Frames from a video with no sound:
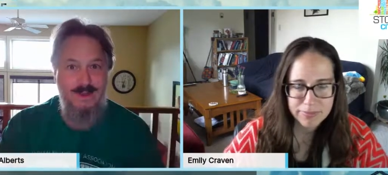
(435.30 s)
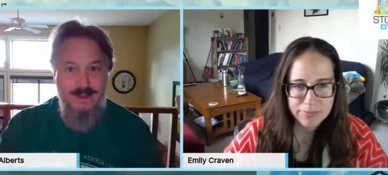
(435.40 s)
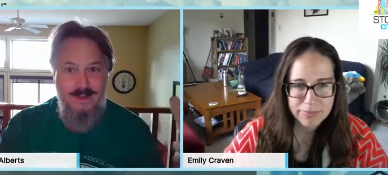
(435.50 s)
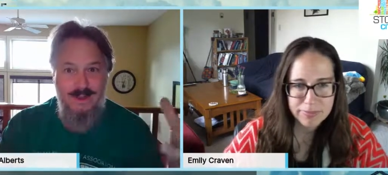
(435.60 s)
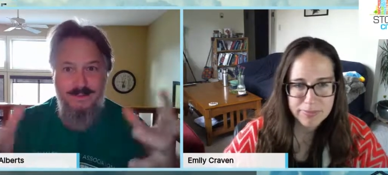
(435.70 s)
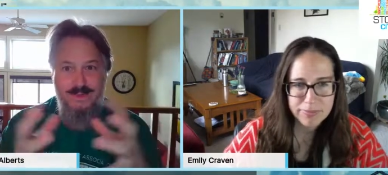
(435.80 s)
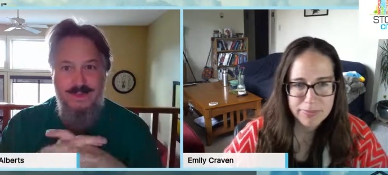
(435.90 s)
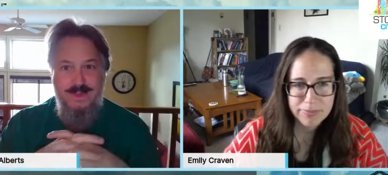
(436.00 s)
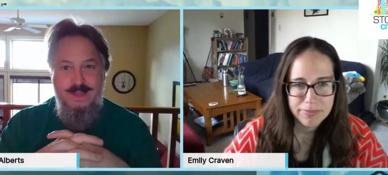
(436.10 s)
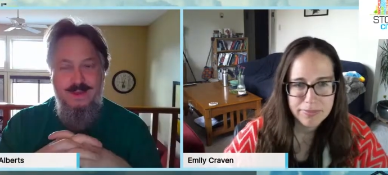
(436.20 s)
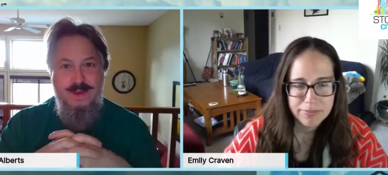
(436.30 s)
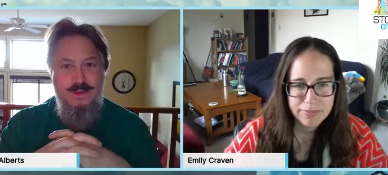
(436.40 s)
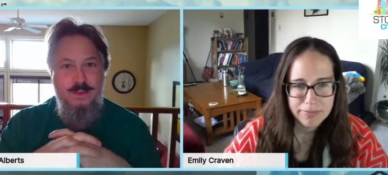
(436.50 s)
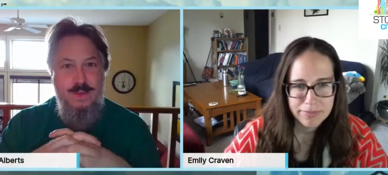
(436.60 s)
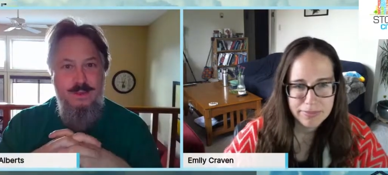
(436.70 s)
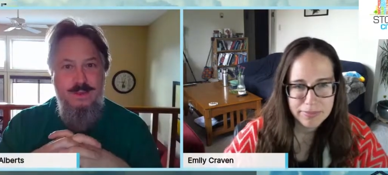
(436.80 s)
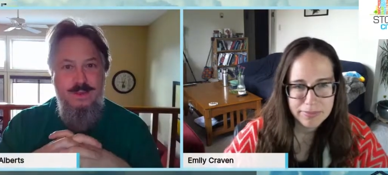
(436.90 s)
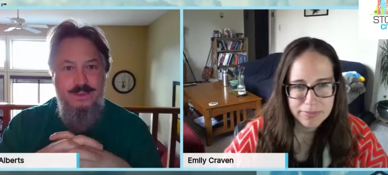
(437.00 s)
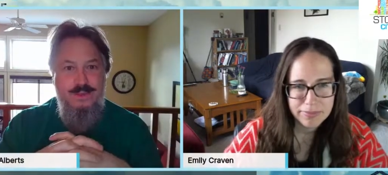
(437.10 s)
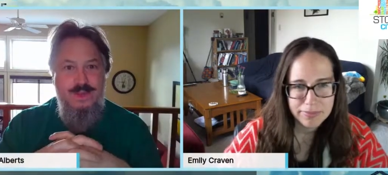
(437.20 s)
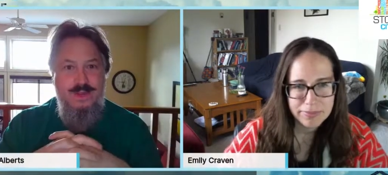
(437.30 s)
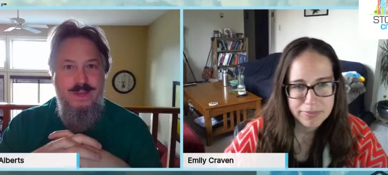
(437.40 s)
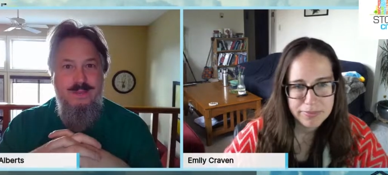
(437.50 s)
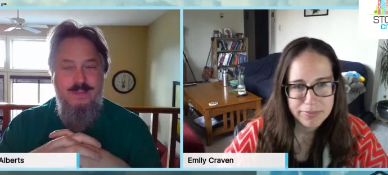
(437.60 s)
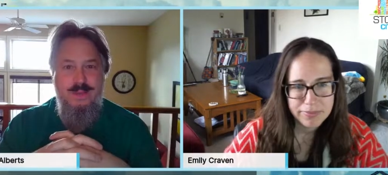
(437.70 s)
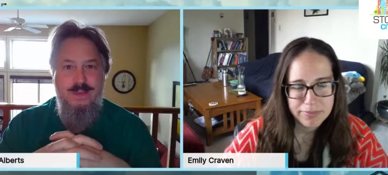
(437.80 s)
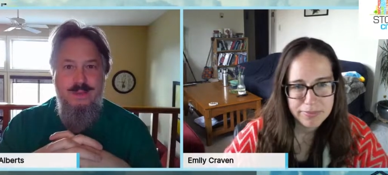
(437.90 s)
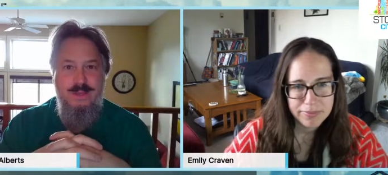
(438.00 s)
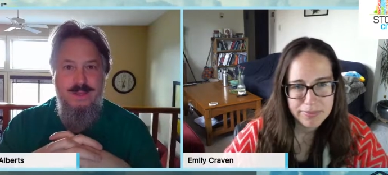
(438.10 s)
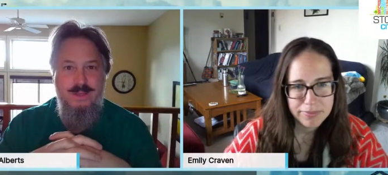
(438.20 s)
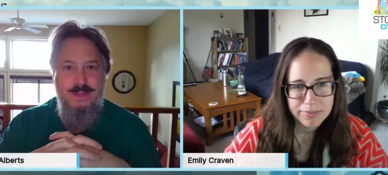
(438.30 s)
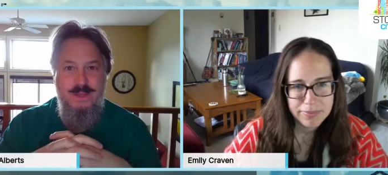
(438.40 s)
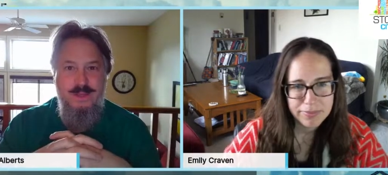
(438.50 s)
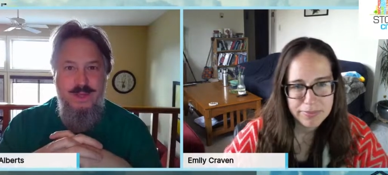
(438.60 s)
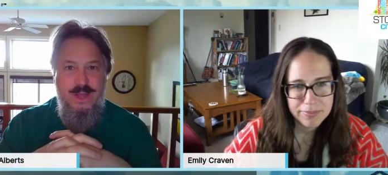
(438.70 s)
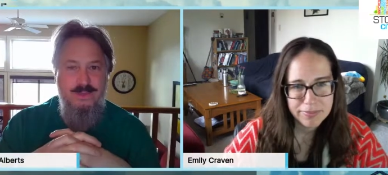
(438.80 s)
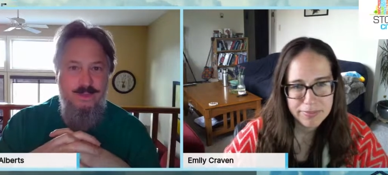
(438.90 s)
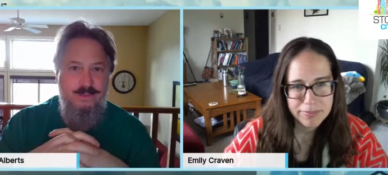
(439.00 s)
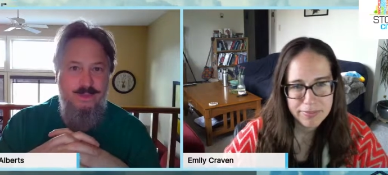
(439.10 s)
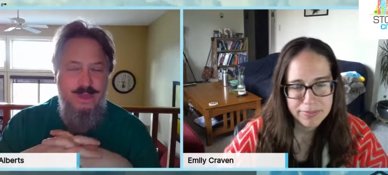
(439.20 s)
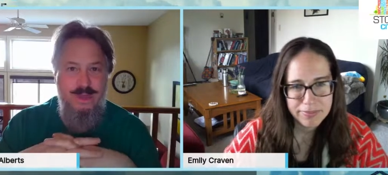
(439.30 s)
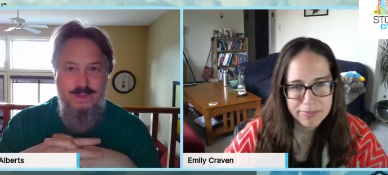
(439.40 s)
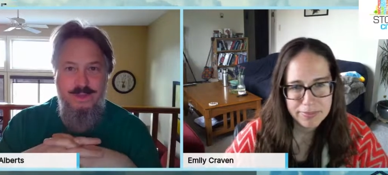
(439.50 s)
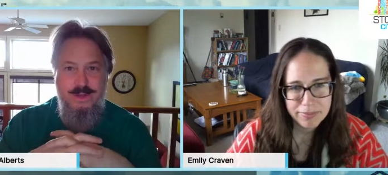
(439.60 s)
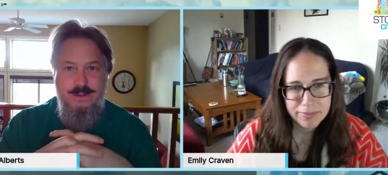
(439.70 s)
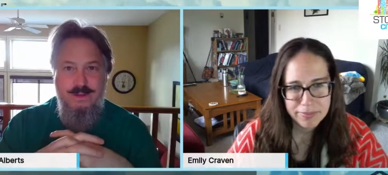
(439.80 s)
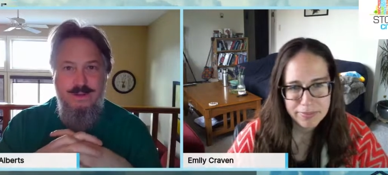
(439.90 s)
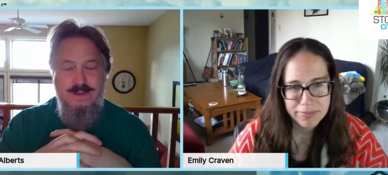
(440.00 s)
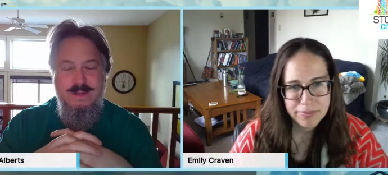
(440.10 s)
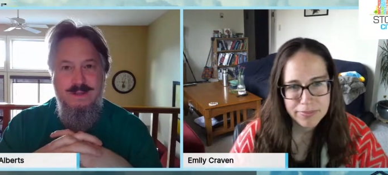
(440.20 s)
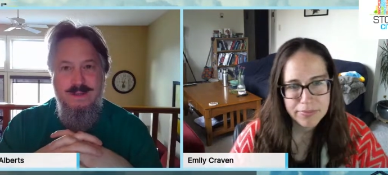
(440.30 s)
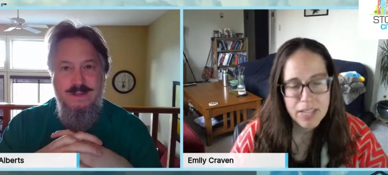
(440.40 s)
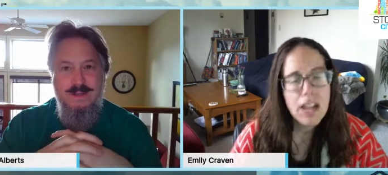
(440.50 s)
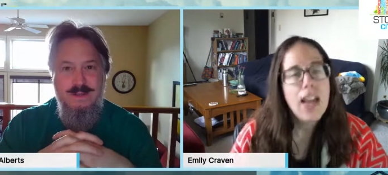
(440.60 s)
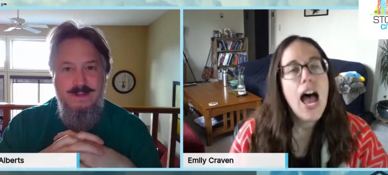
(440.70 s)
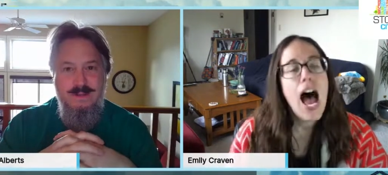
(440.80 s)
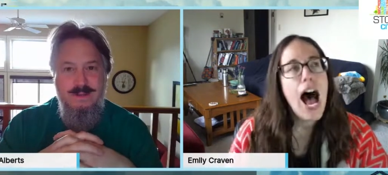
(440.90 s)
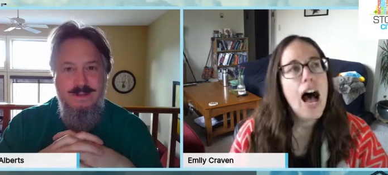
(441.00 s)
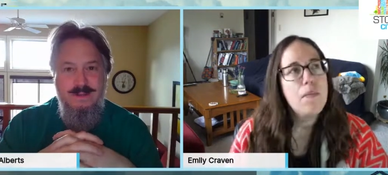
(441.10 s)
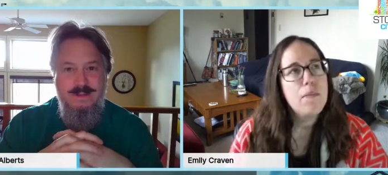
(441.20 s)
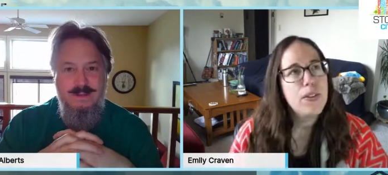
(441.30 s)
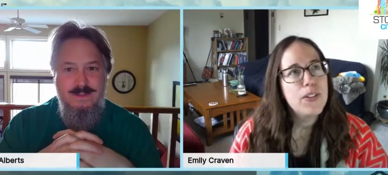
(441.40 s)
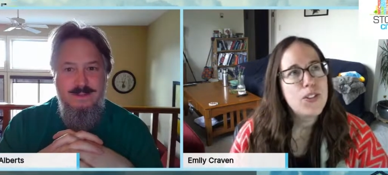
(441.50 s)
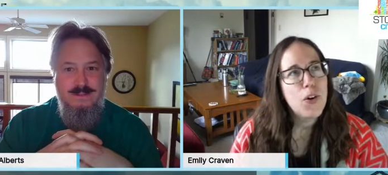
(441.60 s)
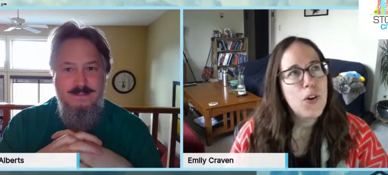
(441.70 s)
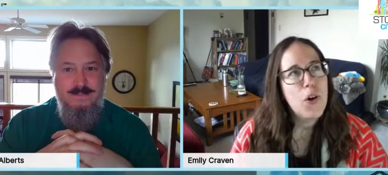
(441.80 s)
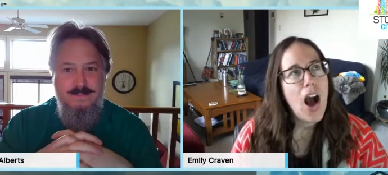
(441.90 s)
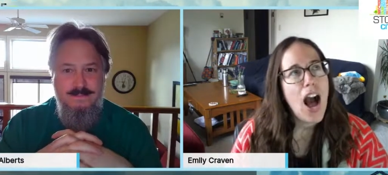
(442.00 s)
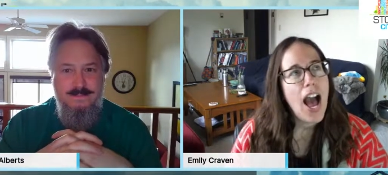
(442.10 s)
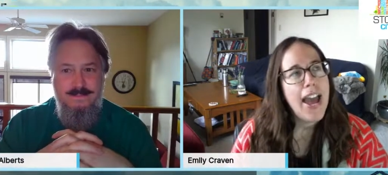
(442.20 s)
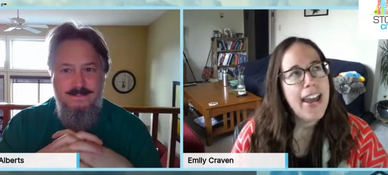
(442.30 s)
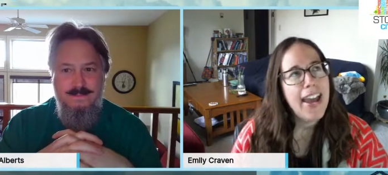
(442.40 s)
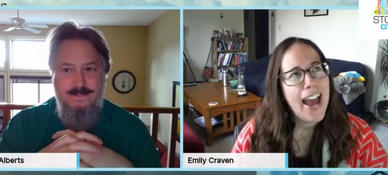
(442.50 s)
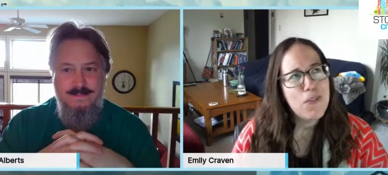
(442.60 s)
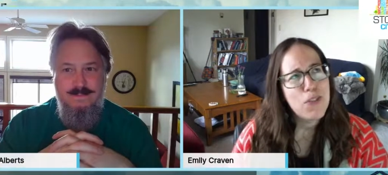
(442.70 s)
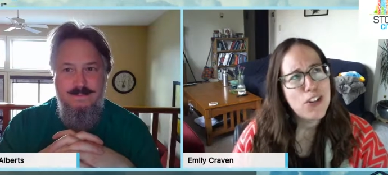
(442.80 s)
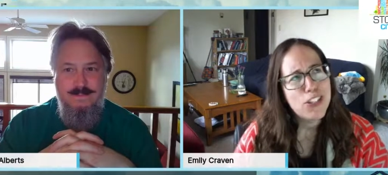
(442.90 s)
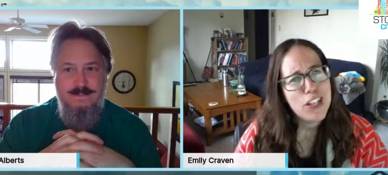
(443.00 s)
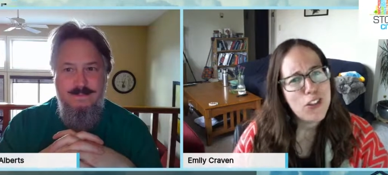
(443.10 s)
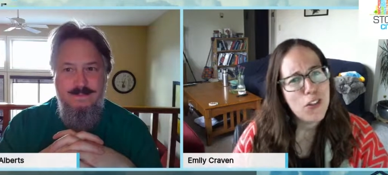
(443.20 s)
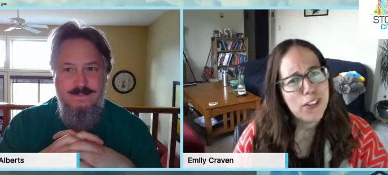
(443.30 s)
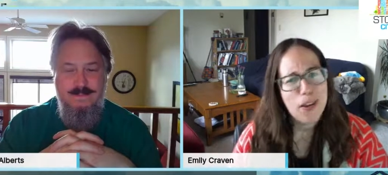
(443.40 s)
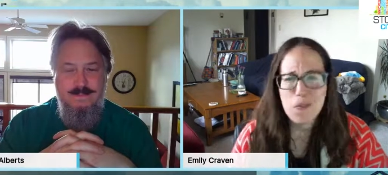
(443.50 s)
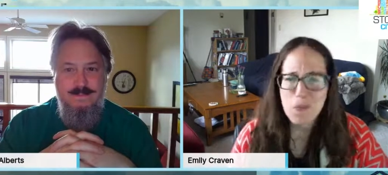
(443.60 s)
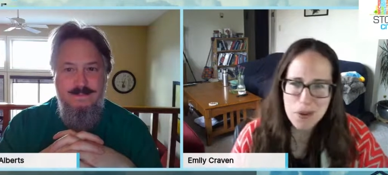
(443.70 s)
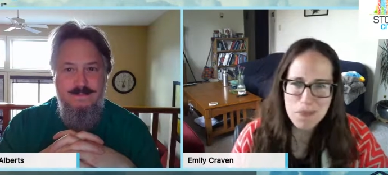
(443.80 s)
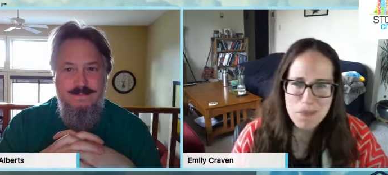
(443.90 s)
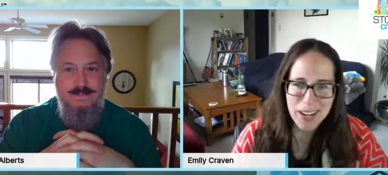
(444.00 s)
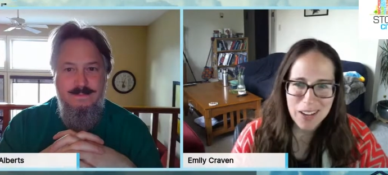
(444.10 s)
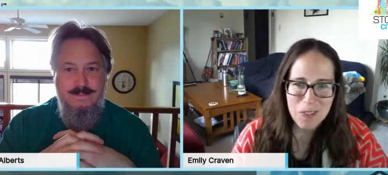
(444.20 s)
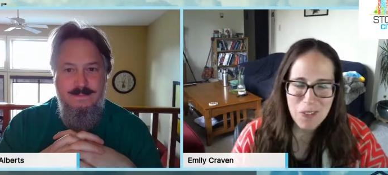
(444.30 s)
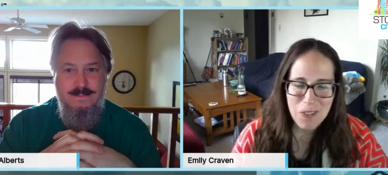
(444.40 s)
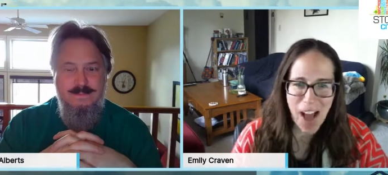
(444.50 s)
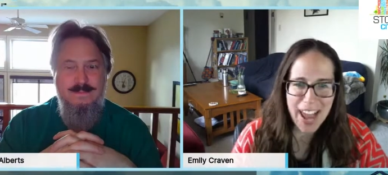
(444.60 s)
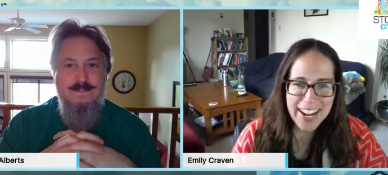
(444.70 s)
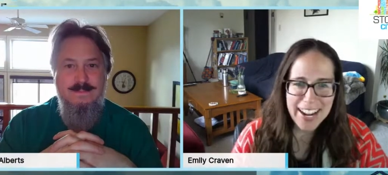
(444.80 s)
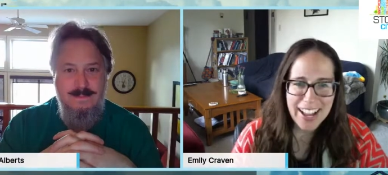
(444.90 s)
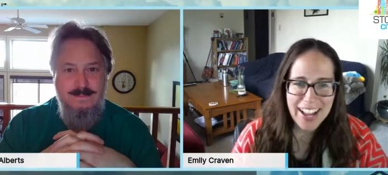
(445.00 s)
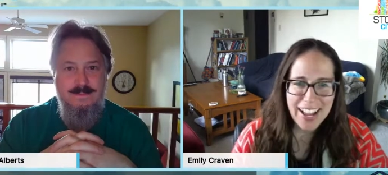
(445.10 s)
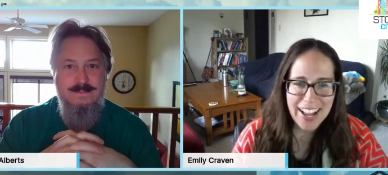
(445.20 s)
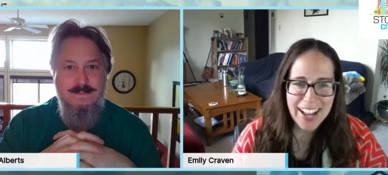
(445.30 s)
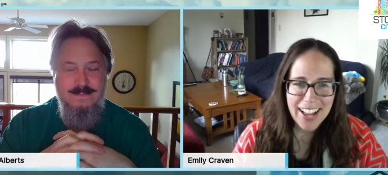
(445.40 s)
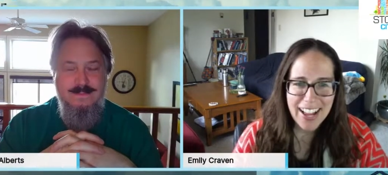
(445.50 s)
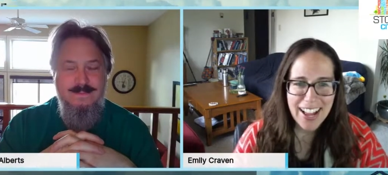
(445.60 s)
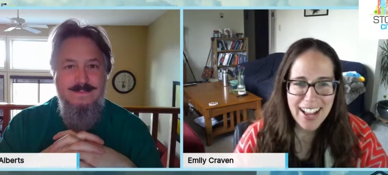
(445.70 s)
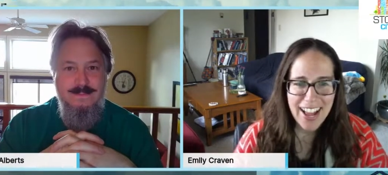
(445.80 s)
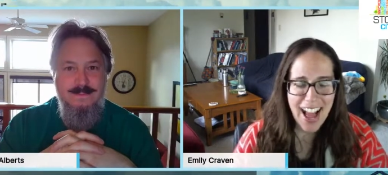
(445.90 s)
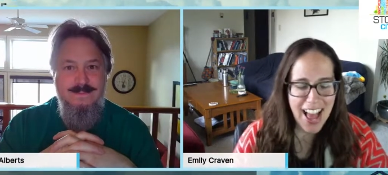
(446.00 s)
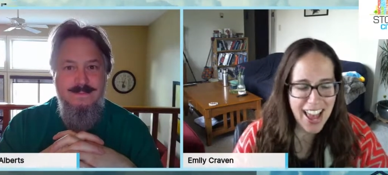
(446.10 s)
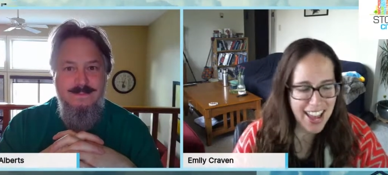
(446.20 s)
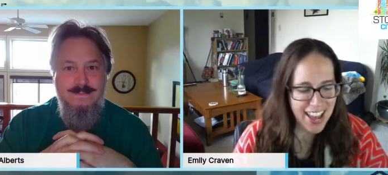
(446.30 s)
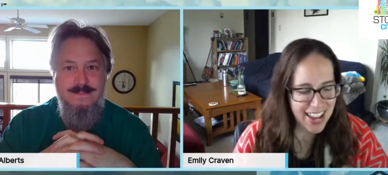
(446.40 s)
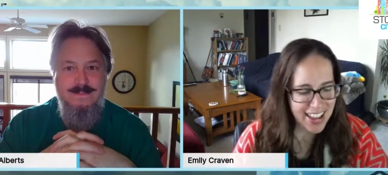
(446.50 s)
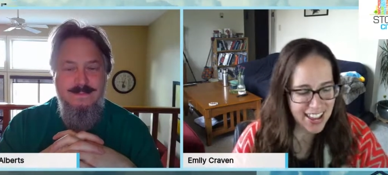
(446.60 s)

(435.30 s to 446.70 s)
Speaker 1: obviously not go out in their cities? Was there a little uh, challenge over the last year?
Speaker 2: Um, so I had originally thought that there would be, right? Uh, I